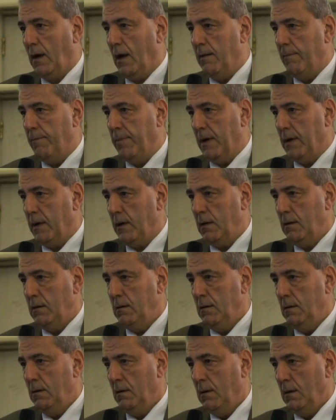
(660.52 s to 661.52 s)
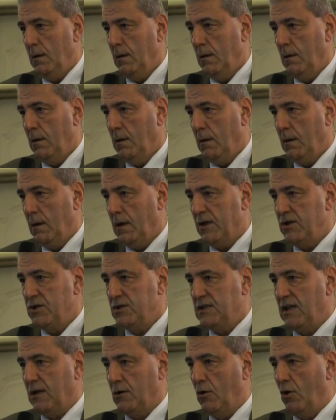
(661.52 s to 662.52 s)
company
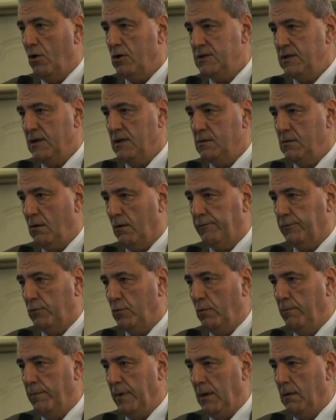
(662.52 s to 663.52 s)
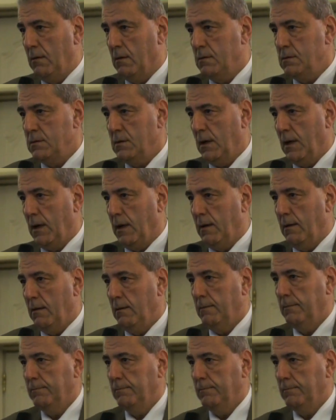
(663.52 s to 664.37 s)
registered losses of 2 billion lei.